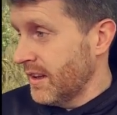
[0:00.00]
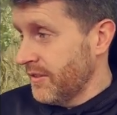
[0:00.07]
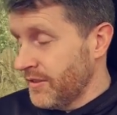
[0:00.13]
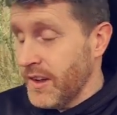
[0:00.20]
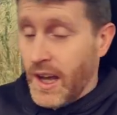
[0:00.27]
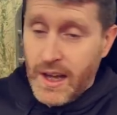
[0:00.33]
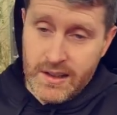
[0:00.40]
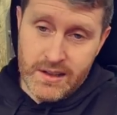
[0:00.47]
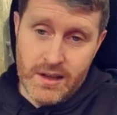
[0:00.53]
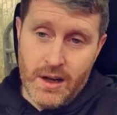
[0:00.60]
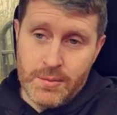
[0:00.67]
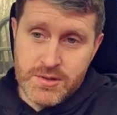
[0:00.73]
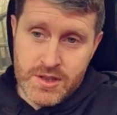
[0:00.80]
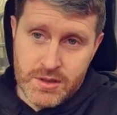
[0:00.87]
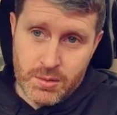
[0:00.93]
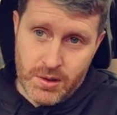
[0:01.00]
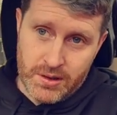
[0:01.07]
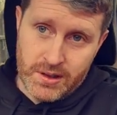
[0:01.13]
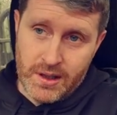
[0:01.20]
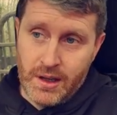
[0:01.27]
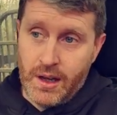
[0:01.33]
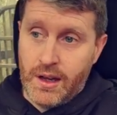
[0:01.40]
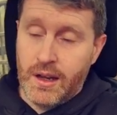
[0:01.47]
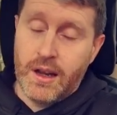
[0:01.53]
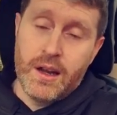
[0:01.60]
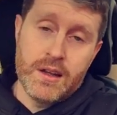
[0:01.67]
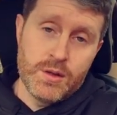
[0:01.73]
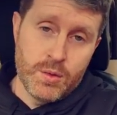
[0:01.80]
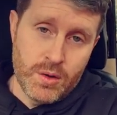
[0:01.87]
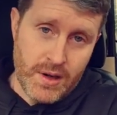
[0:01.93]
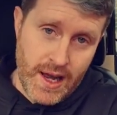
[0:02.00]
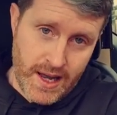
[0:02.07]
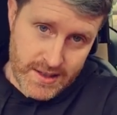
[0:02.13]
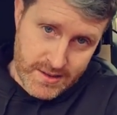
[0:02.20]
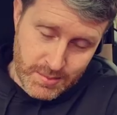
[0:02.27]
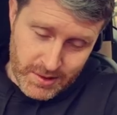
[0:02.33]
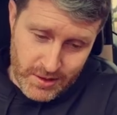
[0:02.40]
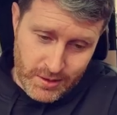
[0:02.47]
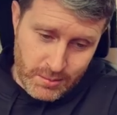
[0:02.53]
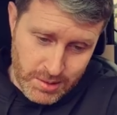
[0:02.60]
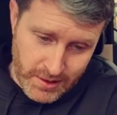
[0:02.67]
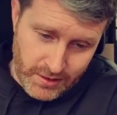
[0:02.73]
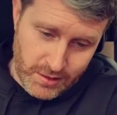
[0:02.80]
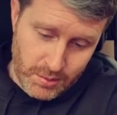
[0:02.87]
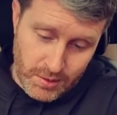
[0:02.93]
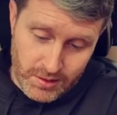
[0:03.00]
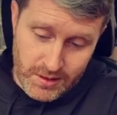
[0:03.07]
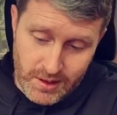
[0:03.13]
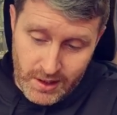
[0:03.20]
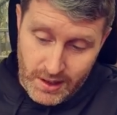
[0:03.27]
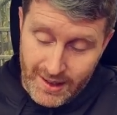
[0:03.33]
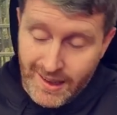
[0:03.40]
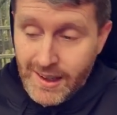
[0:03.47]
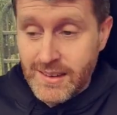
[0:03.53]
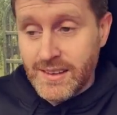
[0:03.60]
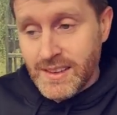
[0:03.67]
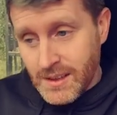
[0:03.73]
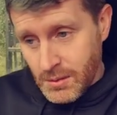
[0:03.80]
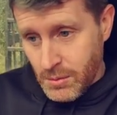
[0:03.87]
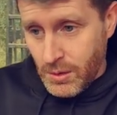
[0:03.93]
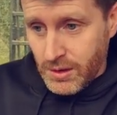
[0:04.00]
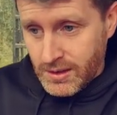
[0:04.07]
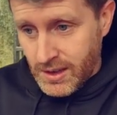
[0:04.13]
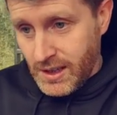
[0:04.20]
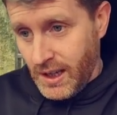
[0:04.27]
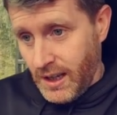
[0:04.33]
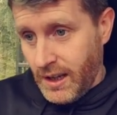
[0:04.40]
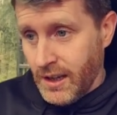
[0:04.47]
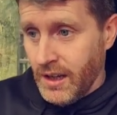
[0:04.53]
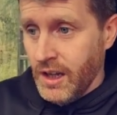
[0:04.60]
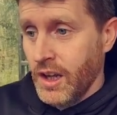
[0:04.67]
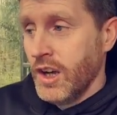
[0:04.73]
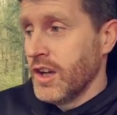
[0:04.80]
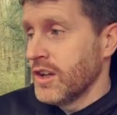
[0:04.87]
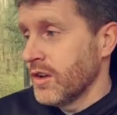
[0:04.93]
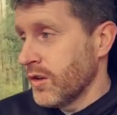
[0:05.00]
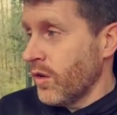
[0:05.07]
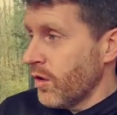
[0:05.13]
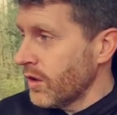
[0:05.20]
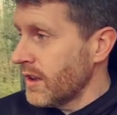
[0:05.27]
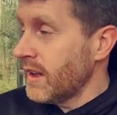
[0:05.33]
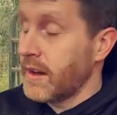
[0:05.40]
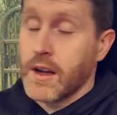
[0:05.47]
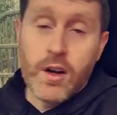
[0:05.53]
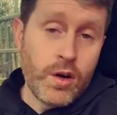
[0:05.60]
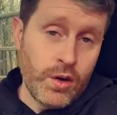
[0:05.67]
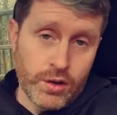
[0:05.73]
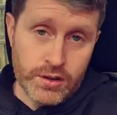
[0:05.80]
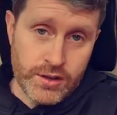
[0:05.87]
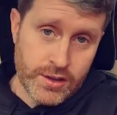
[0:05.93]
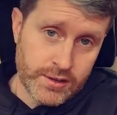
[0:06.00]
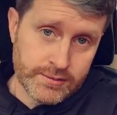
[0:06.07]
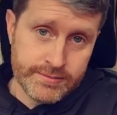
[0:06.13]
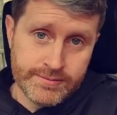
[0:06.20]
if you had the option to work today and you were asked by your employer to work today and you didn't work today, you're only a cunt.